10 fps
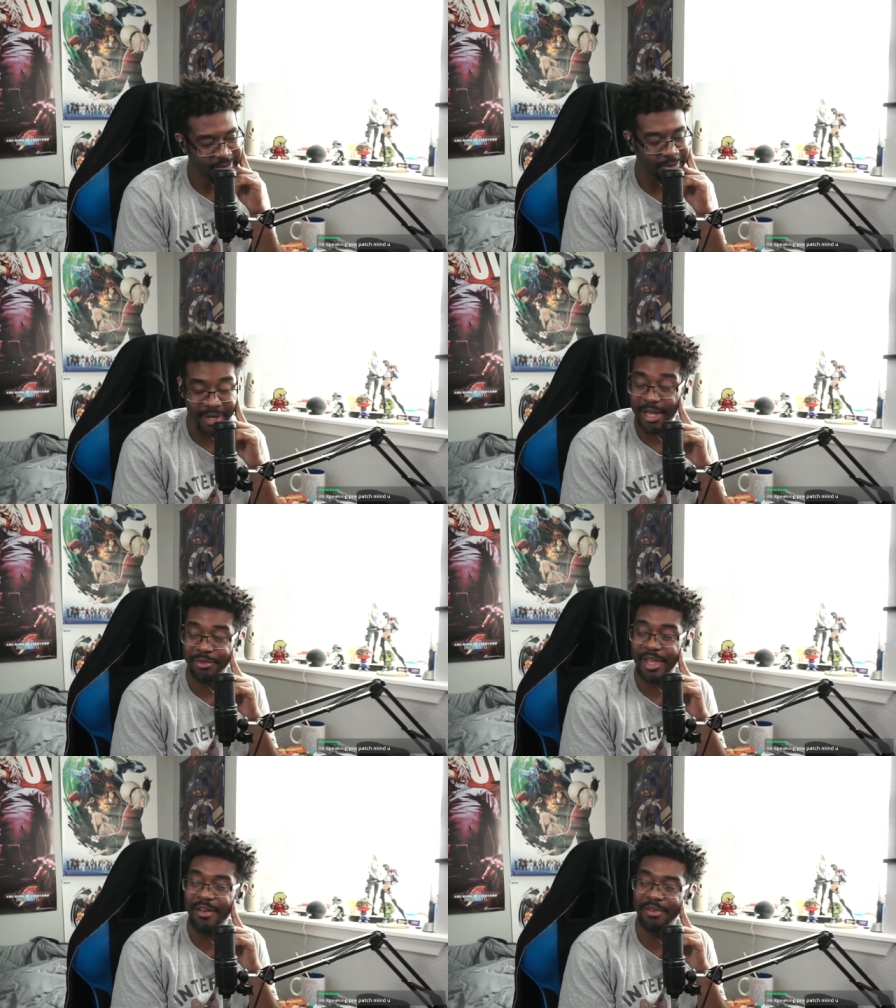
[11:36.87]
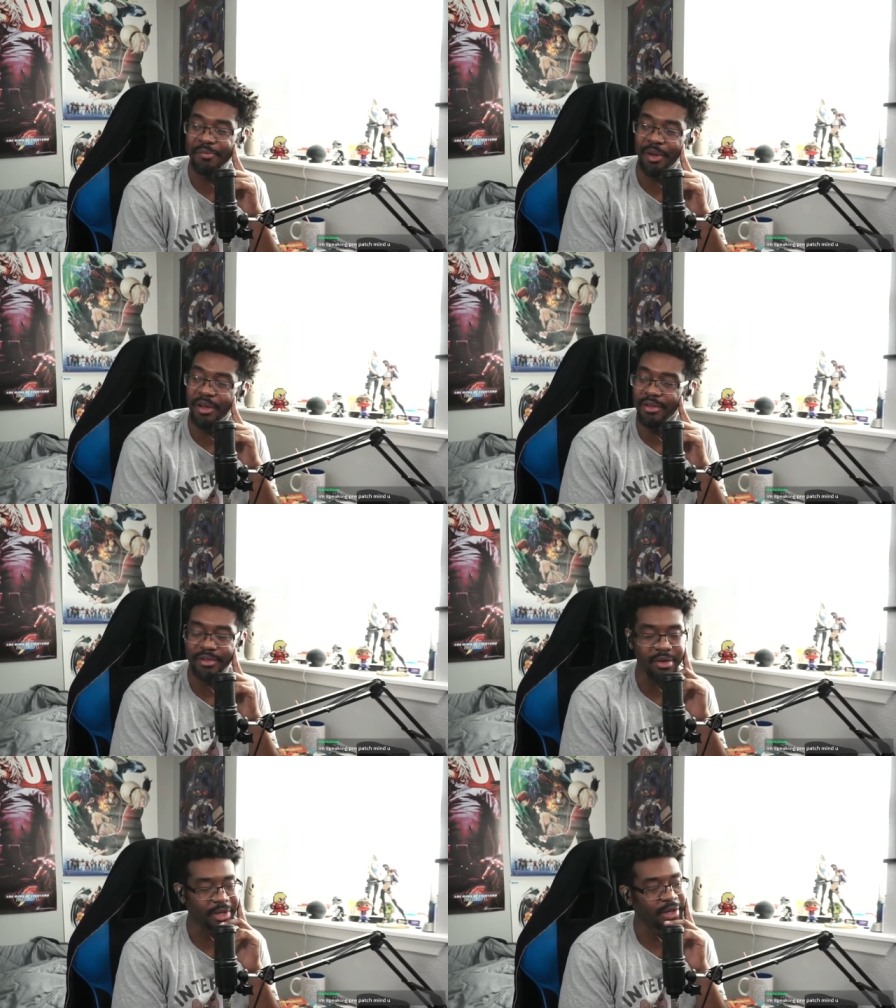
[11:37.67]
when Nash was having a ball.
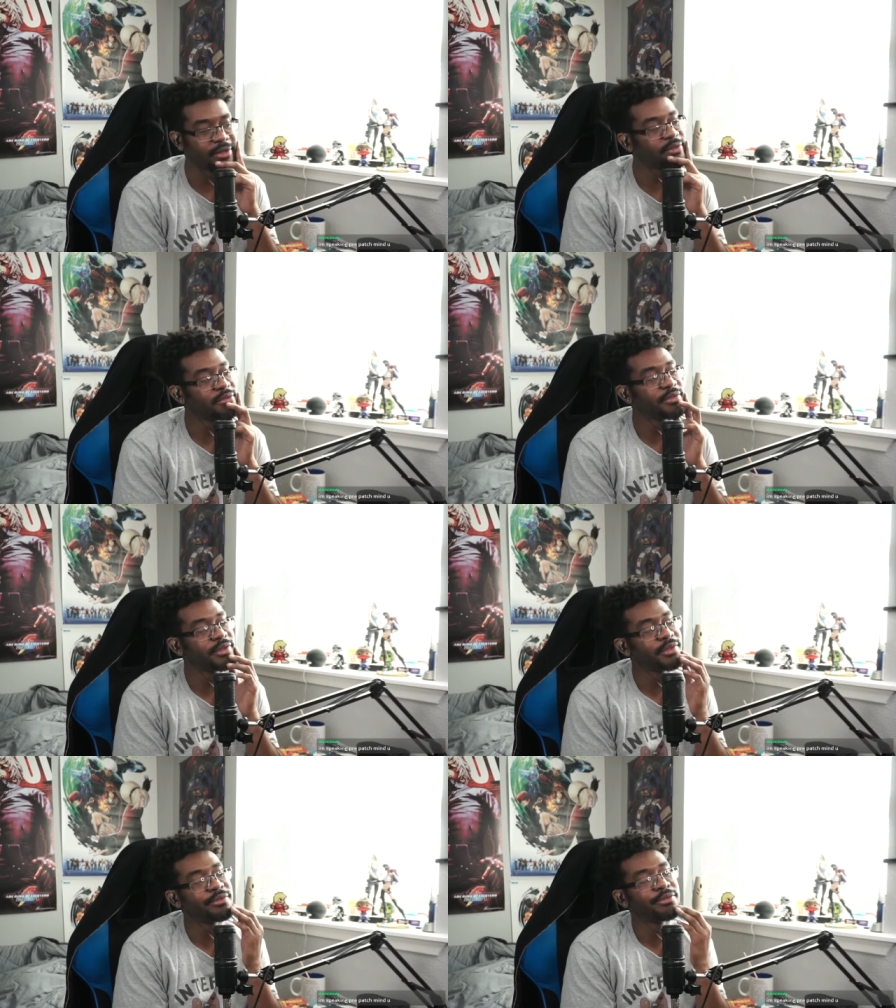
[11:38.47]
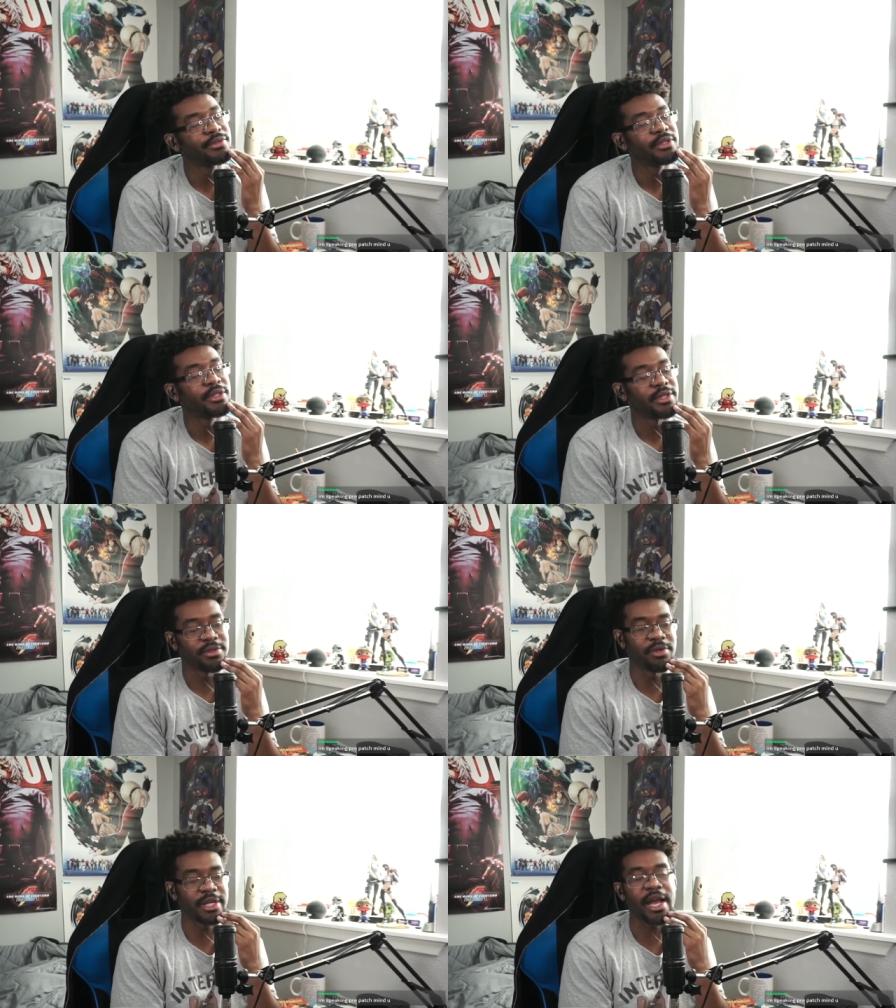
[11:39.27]
Oh yeah.
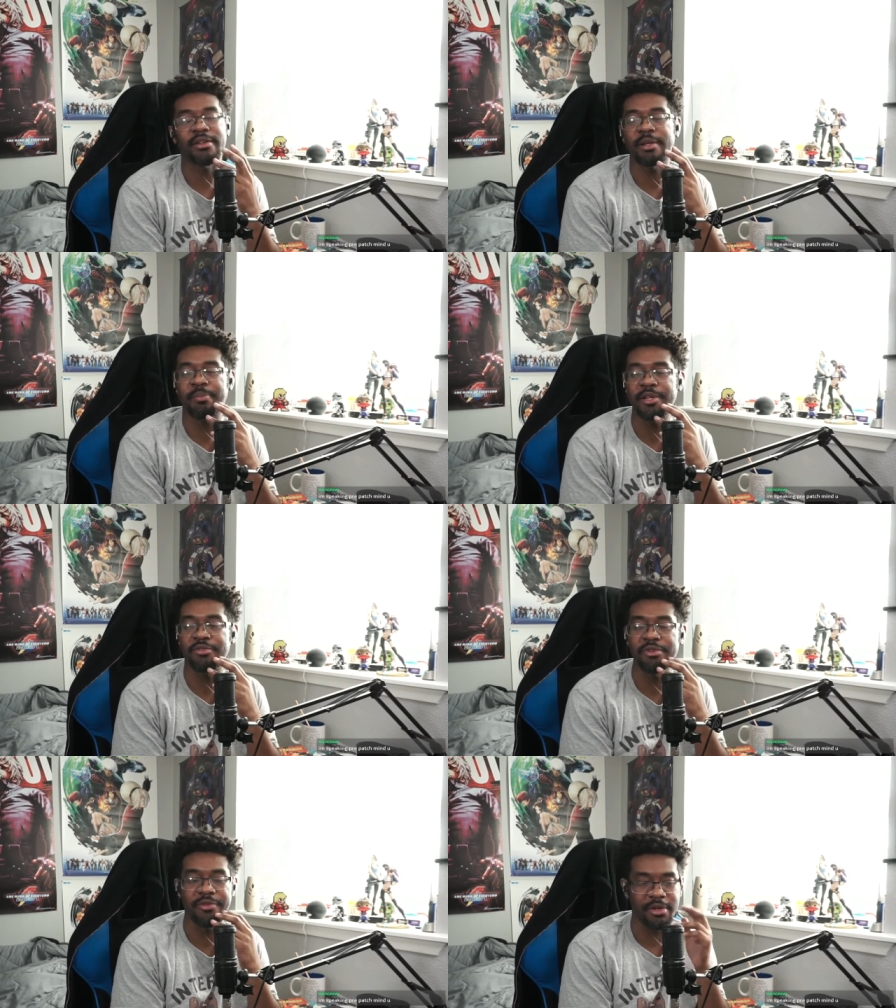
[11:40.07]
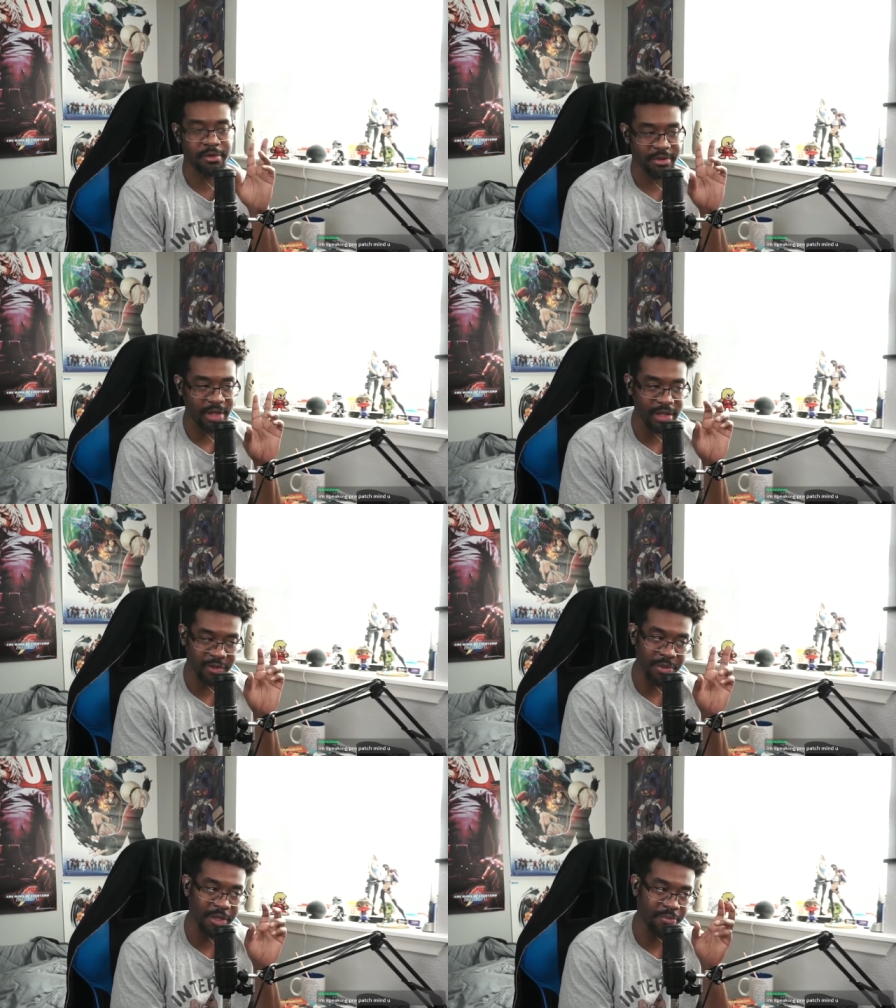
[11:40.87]
The only character that plays Street Fighter, technically
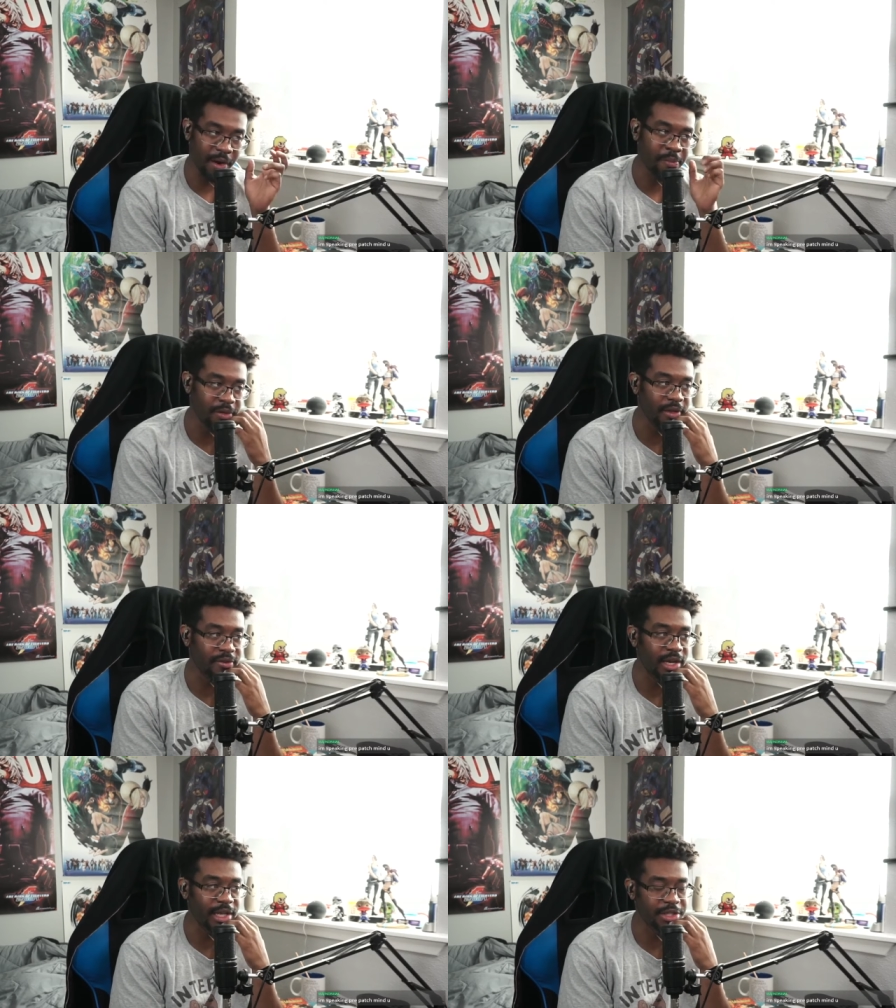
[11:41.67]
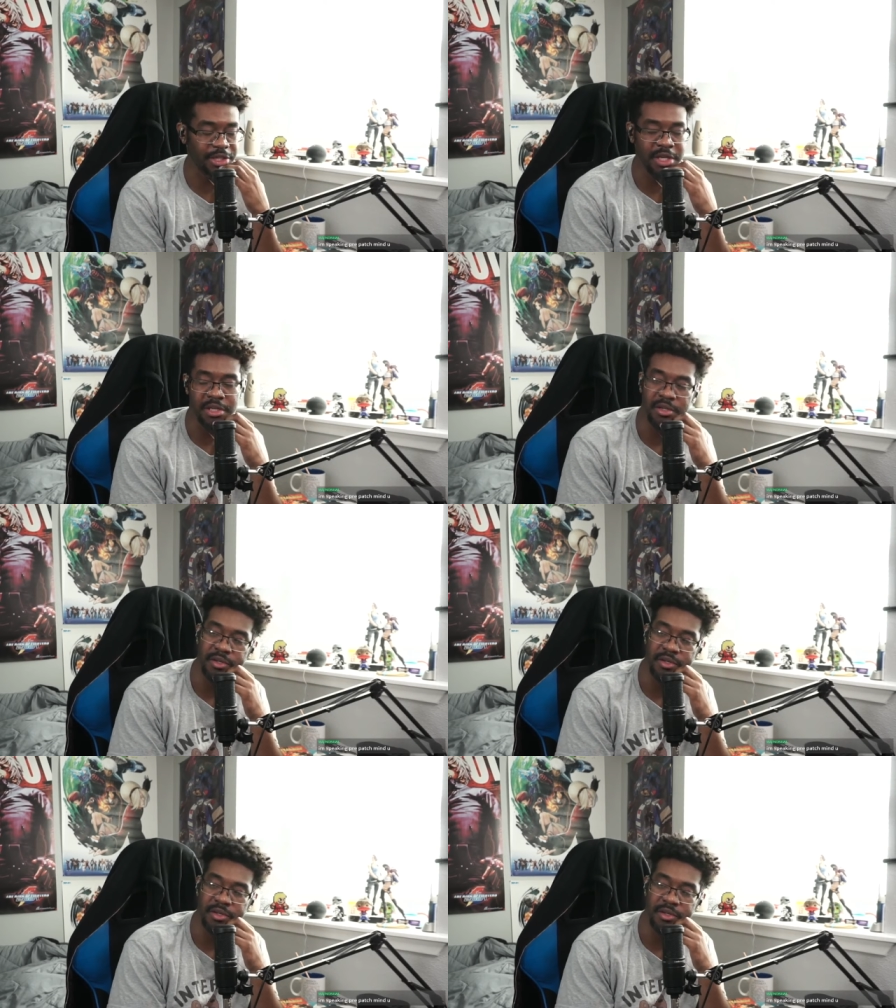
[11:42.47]
speaking, properly outside of like Chun.